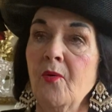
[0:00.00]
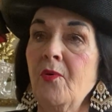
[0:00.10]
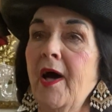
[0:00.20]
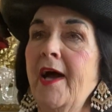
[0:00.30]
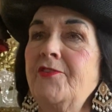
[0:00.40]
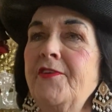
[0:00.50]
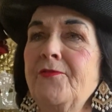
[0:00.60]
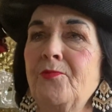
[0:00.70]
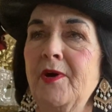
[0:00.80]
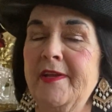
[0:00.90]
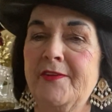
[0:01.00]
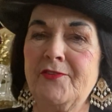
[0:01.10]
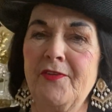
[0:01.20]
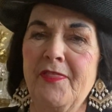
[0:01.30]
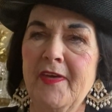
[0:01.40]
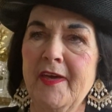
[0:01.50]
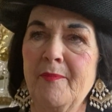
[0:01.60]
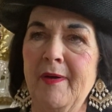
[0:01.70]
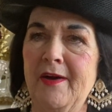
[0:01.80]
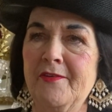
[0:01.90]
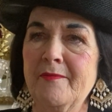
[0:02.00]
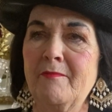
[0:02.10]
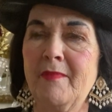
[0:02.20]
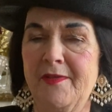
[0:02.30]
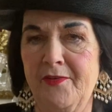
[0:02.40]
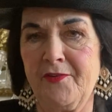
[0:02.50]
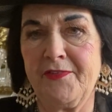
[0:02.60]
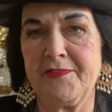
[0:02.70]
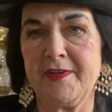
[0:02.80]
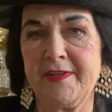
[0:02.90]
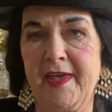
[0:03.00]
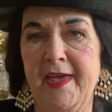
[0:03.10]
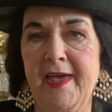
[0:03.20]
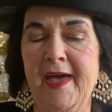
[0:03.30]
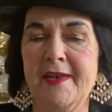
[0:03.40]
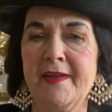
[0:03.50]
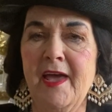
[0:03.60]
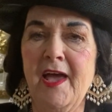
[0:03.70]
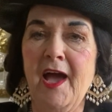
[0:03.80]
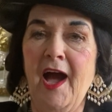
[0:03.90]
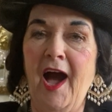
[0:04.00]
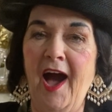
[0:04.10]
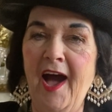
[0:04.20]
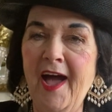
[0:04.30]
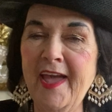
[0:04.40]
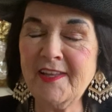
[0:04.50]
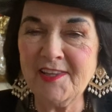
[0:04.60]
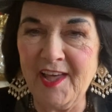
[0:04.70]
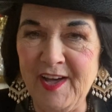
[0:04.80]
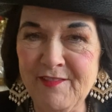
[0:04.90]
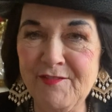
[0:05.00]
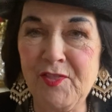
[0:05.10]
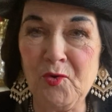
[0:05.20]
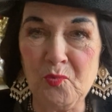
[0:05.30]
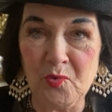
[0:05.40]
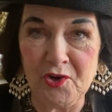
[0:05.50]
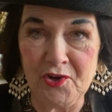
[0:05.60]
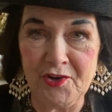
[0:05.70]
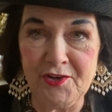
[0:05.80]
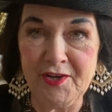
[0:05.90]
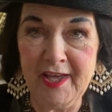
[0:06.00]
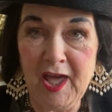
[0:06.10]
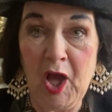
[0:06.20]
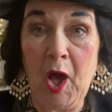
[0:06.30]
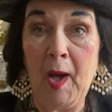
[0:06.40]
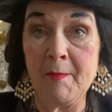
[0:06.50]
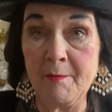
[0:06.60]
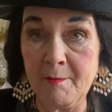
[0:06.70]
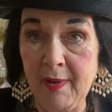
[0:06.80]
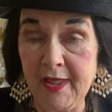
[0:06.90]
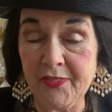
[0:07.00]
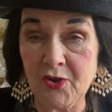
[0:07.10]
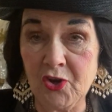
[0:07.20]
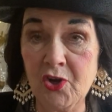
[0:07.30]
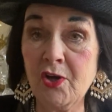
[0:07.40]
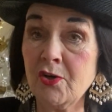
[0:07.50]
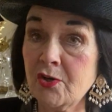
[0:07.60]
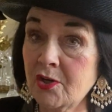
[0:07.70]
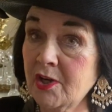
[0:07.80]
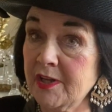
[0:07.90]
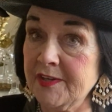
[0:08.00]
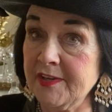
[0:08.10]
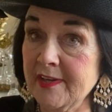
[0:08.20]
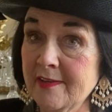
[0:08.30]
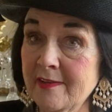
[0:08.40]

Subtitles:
Well, I just wanted to think about mothers today, and I love the word motherhood.